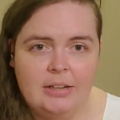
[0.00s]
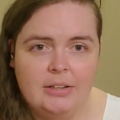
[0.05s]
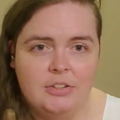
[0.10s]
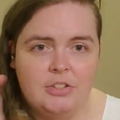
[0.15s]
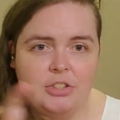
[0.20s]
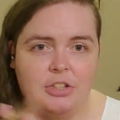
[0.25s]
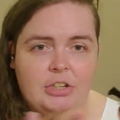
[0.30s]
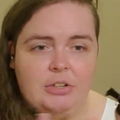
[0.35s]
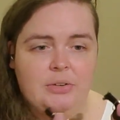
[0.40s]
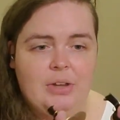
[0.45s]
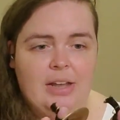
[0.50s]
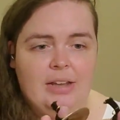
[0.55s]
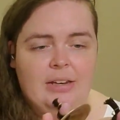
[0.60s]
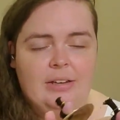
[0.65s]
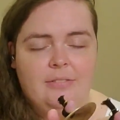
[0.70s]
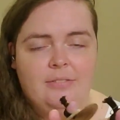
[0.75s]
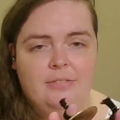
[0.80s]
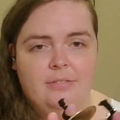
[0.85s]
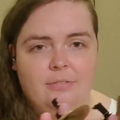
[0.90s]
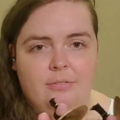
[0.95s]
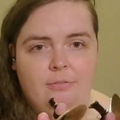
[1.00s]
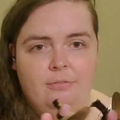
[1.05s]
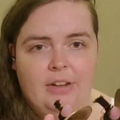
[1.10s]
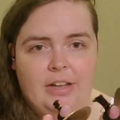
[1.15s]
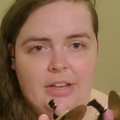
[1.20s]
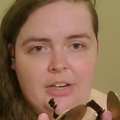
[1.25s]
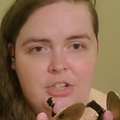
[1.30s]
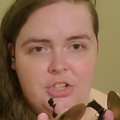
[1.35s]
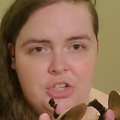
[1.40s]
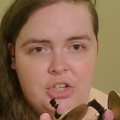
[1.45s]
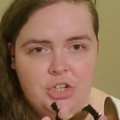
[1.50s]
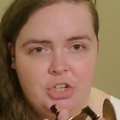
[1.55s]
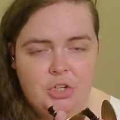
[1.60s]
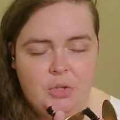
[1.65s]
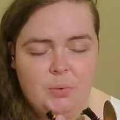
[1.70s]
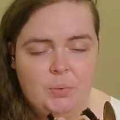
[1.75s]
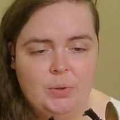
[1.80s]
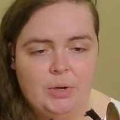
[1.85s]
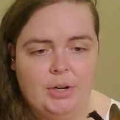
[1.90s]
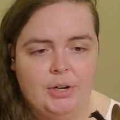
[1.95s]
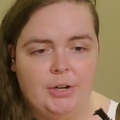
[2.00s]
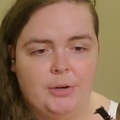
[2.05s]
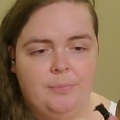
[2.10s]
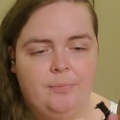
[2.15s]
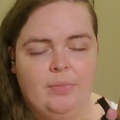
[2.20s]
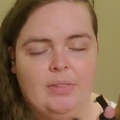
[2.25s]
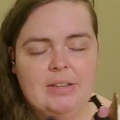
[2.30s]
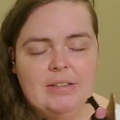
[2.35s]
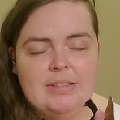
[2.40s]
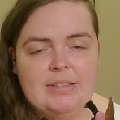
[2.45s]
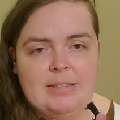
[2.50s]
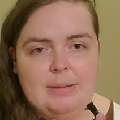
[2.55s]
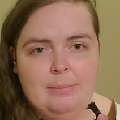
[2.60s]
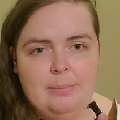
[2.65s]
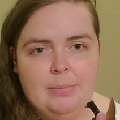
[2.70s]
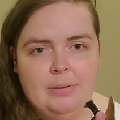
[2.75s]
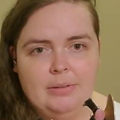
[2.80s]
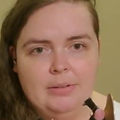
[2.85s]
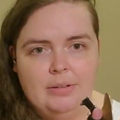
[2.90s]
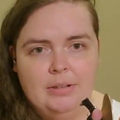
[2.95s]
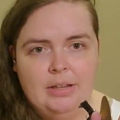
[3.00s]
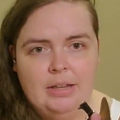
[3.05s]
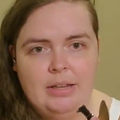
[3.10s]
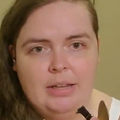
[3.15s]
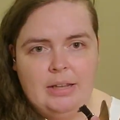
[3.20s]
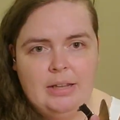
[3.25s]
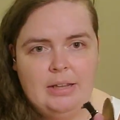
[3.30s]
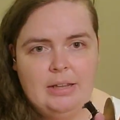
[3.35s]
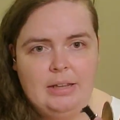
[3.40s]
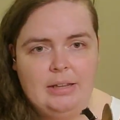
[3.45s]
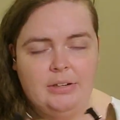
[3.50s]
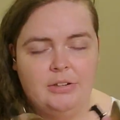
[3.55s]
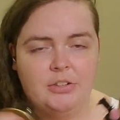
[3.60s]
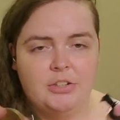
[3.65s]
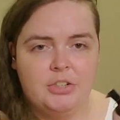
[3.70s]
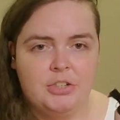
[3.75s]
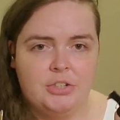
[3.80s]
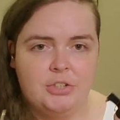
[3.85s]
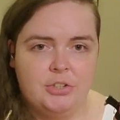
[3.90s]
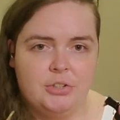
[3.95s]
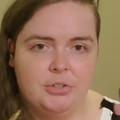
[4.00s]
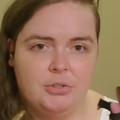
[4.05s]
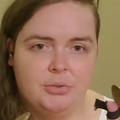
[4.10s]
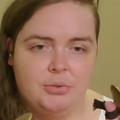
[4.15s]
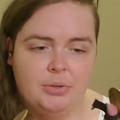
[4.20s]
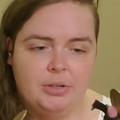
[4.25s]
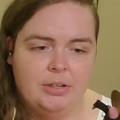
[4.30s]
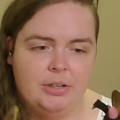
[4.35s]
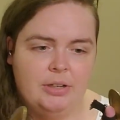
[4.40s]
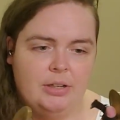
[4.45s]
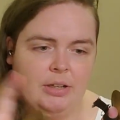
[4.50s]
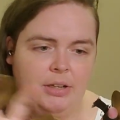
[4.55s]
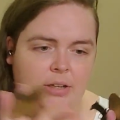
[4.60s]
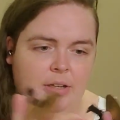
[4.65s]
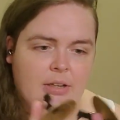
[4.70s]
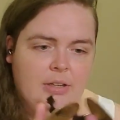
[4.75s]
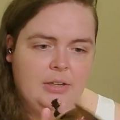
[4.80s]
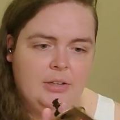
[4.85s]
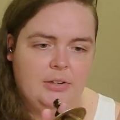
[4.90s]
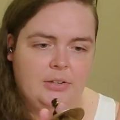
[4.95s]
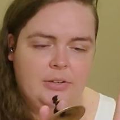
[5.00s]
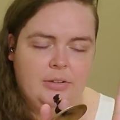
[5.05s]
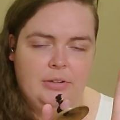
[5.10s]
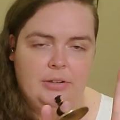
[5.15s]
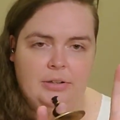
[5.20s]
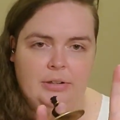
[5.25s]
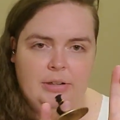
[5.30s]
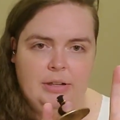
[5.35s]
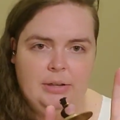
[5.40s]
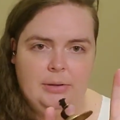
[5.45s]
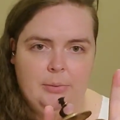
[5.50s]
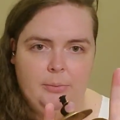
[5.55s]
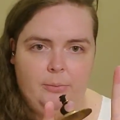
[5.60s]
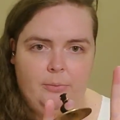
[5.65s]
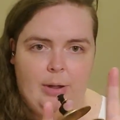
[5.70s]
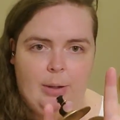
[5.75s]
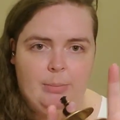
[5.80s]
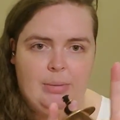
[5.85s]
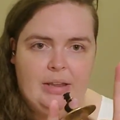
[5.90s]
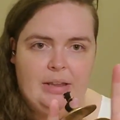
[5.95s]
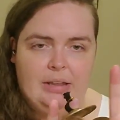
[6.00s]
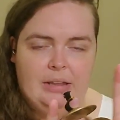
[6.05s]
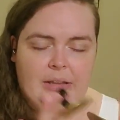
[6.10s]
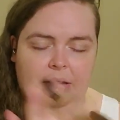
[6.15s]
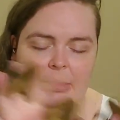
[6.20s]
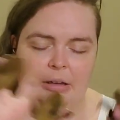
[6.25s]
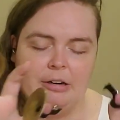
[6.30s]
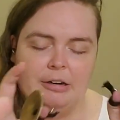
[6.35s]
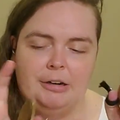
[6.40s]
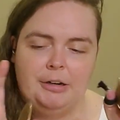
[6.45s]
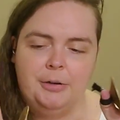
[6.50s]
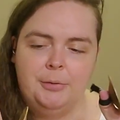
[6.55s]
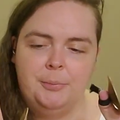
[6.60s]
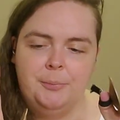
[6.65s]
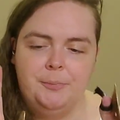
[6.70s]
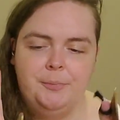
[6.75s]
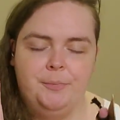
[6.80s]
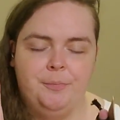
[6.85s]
So you kind of wedge your cymbal into your little webbing here,